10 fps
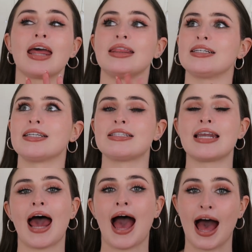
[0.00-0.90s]
This is
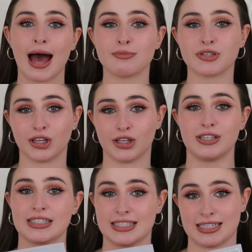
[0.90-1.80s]
an
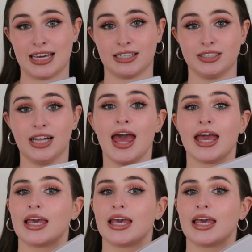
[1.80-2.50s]
absolute steal.